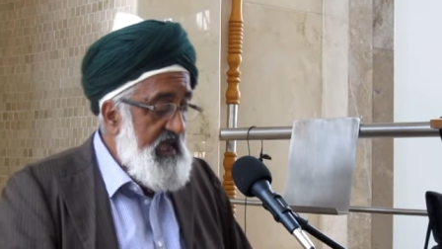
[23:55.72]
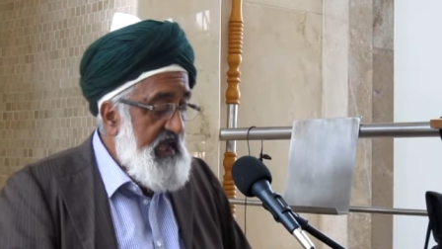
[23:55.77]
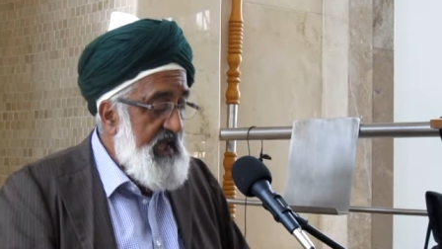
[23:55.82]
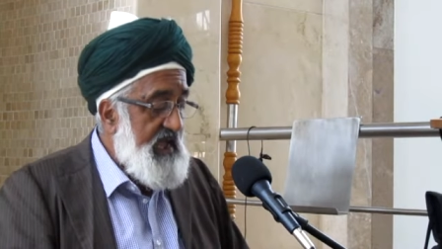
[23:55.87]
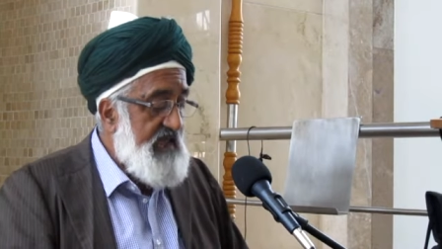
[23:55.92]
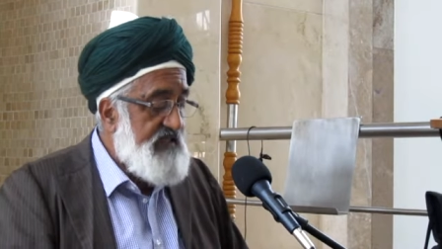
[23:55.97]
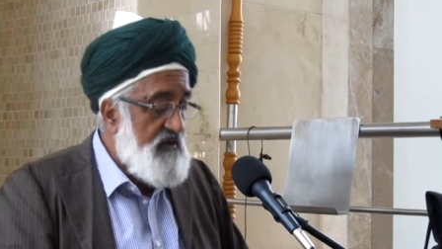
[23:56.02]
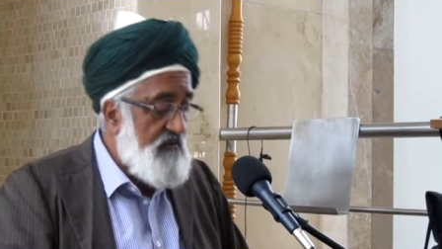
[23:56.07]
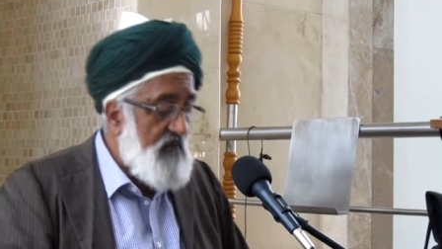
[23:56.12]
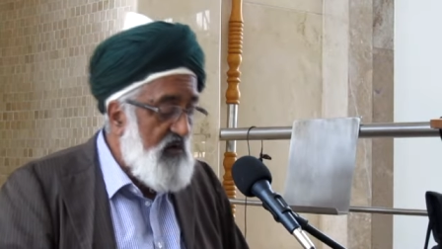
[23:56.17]

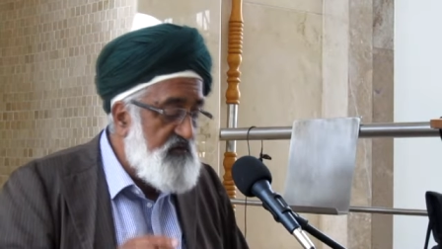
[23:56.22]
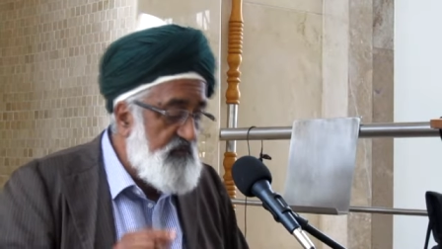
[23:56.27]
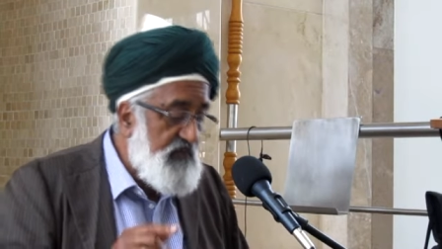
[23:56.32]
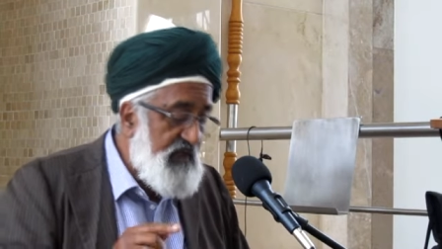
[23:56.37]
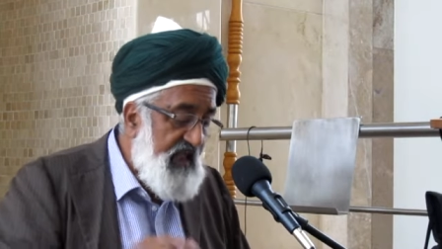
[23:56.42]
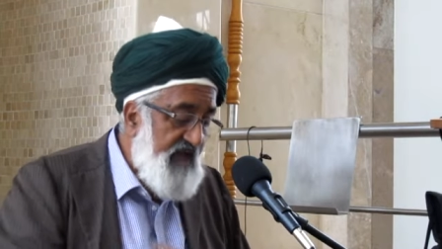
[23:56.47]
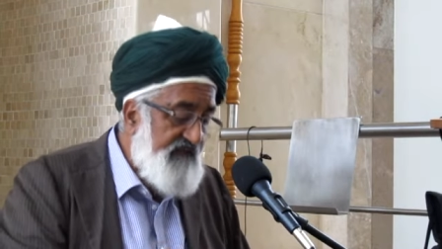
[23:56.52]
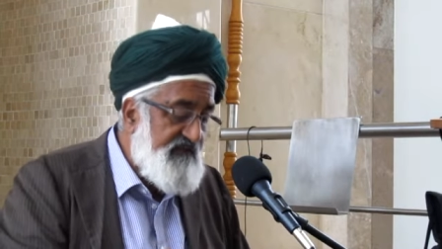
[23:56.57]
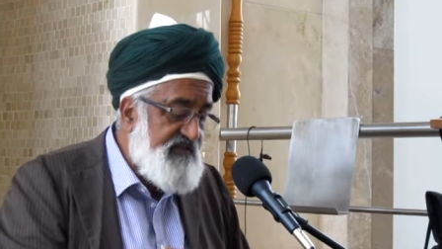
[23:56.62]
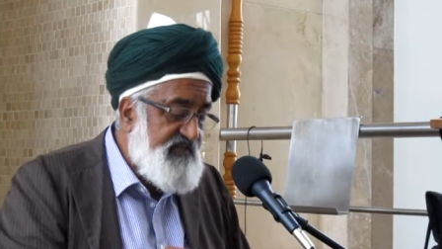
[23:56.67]
And the most
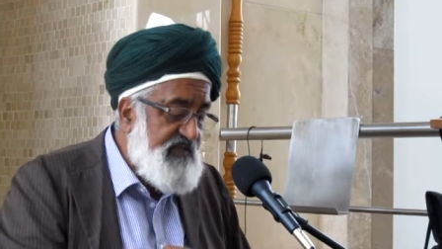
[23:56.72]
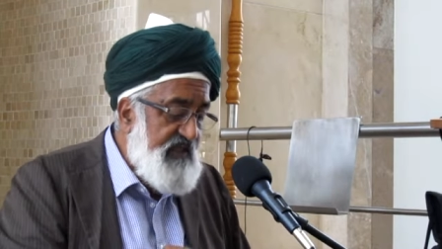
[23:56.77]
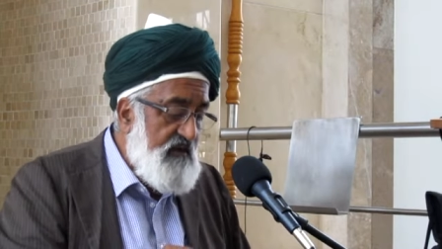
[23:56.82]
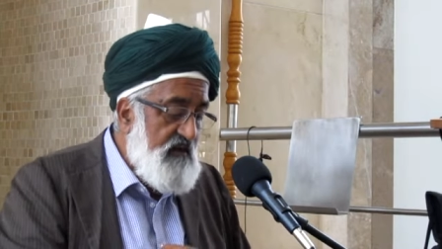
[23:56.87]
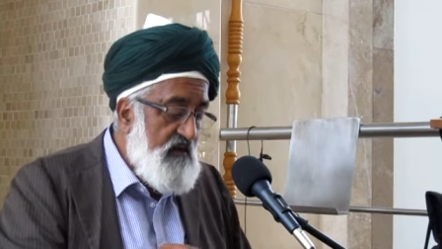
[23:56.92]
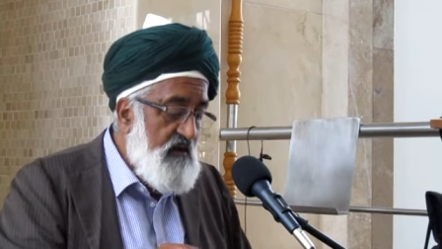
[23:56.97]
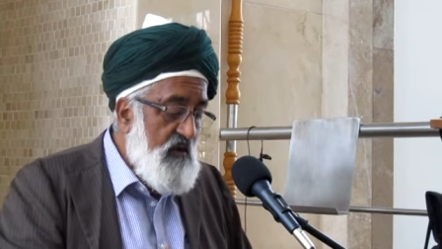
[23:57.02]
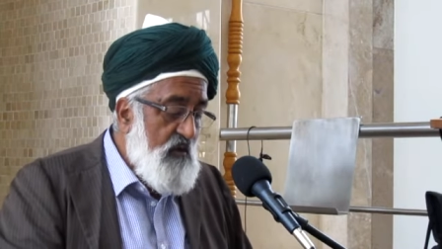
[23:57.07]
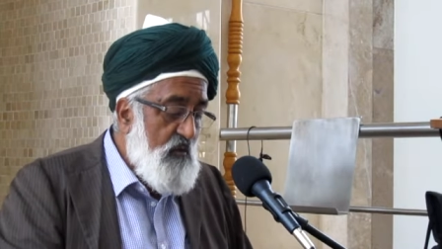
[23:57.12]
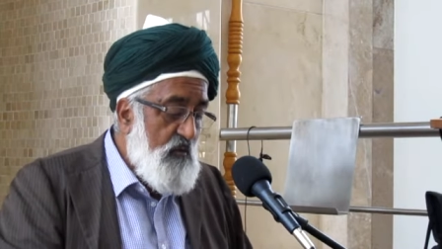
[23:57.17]
beloved
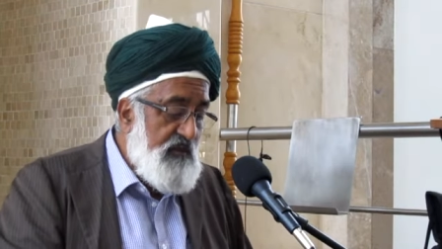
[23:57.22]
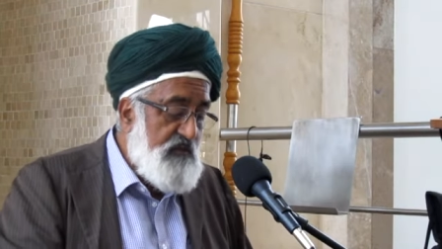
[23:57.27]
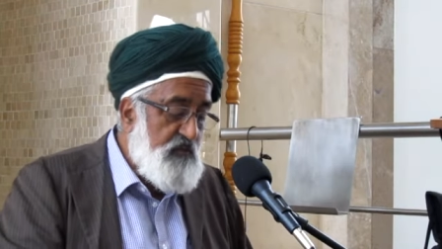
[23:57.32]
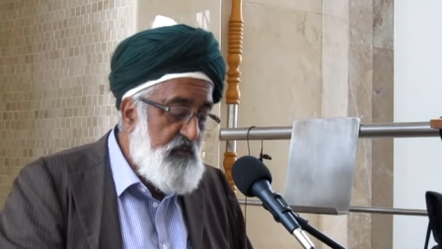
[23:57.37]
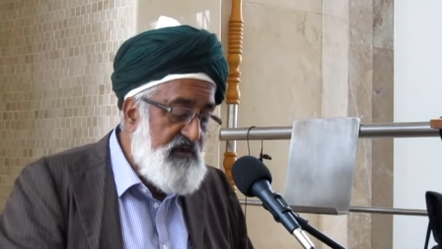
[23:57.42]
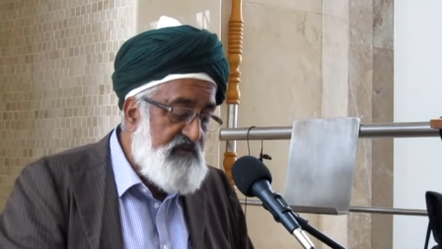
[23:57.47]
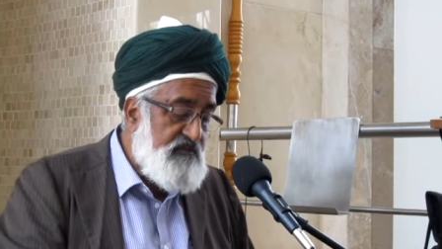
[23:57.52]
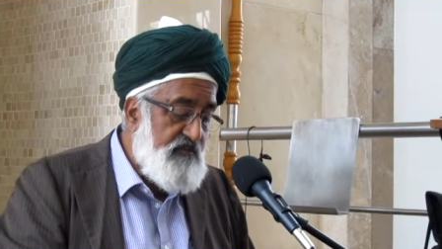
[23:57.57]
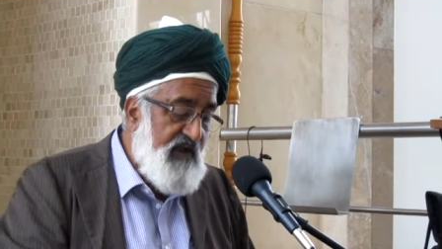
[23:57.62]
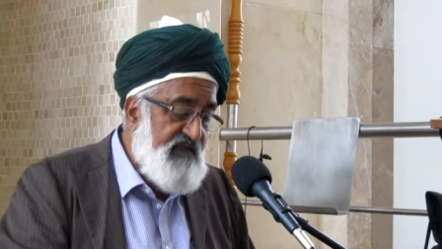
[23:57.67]
thing with
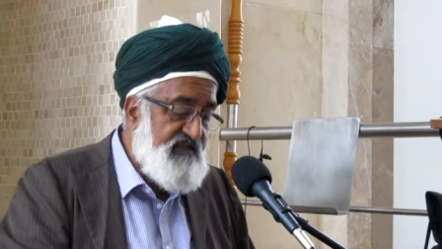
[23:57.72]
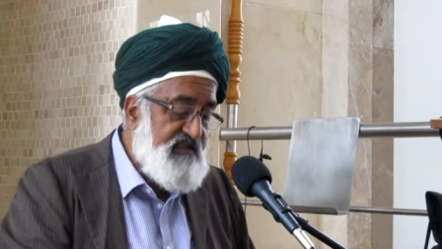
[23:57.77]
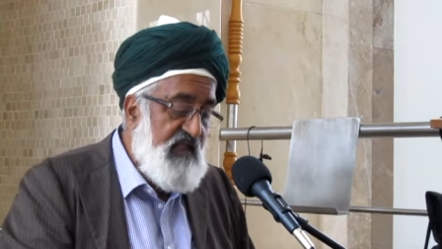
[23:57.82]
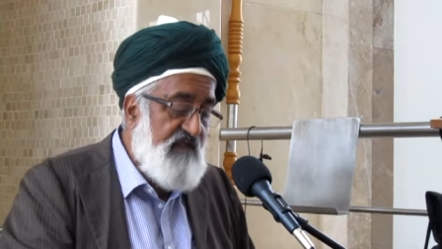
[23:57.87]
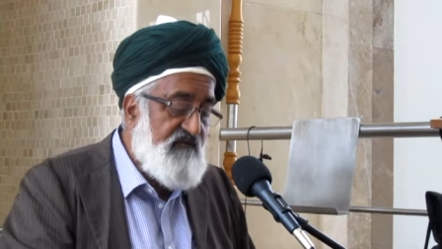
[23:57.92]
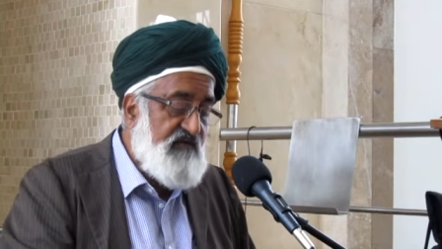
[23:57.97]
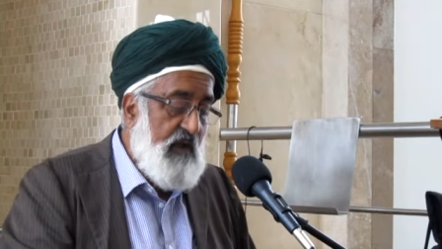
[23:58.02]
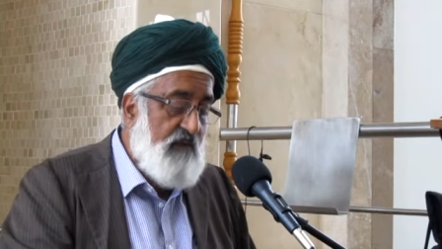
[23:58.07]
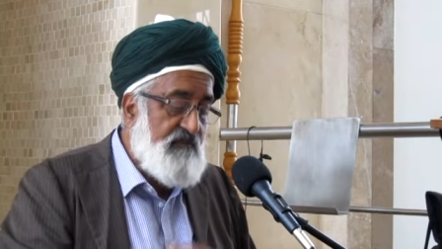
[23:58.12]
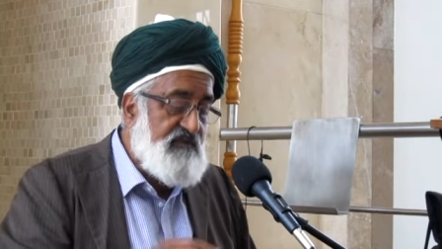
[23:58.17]
which my
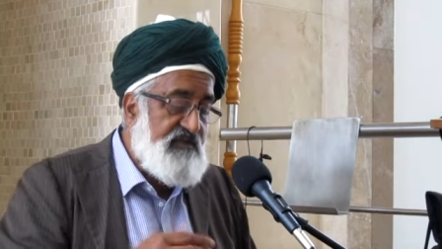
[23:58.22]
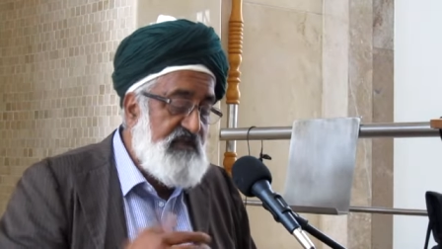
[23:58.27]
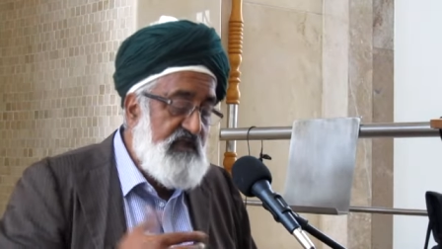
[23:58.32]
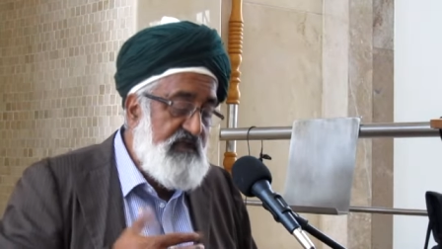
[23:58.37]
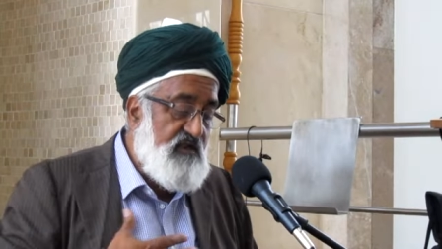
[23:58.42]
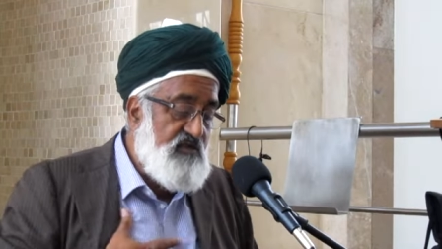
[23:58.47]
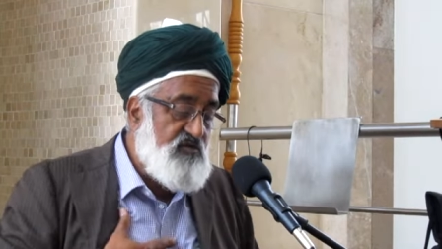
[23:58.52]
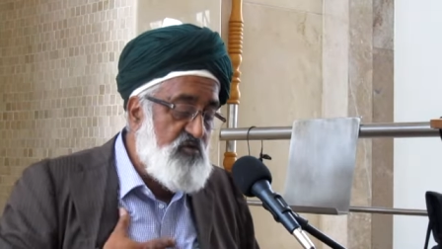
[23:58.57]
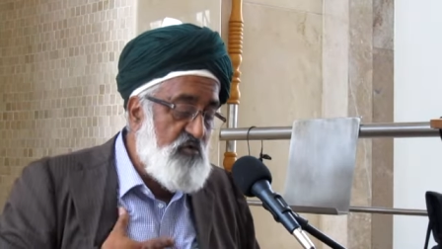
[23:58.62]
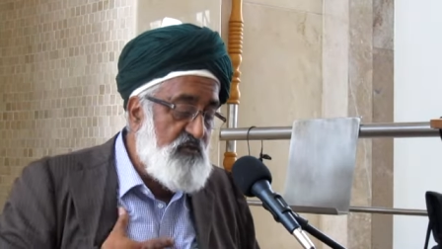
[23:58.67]
slave comes
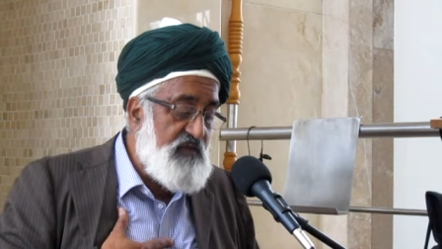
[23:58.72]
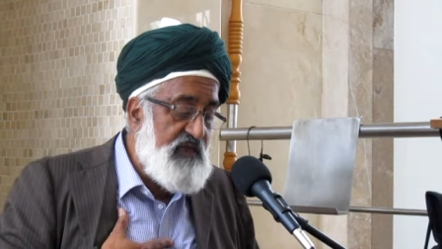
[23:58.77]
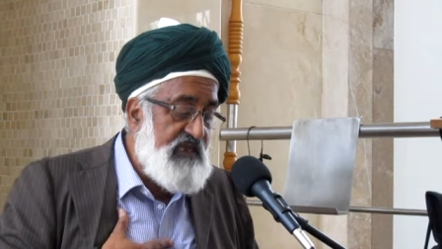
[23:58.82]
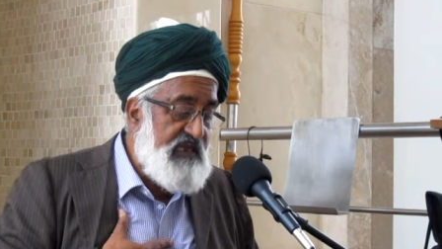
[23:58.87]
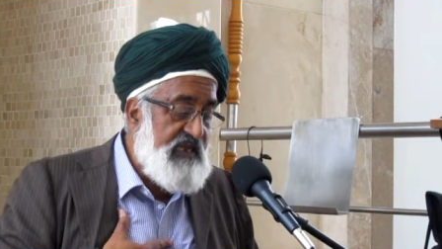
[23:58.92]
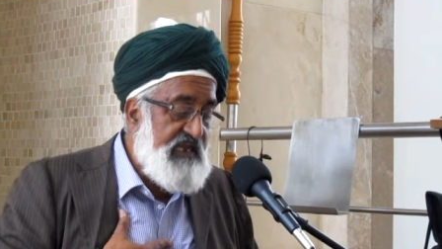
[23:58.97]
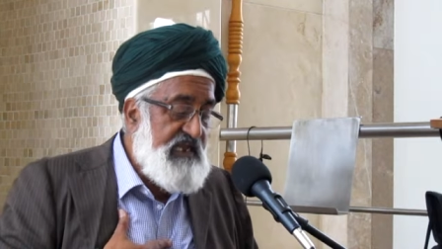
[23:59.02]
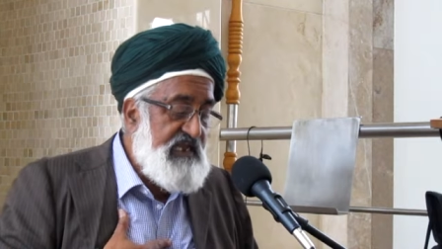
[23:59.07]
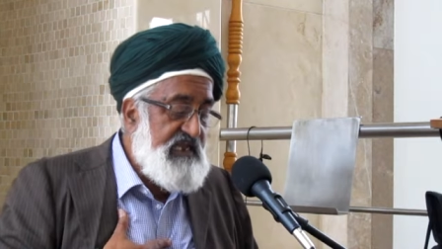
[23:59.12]
nearer to me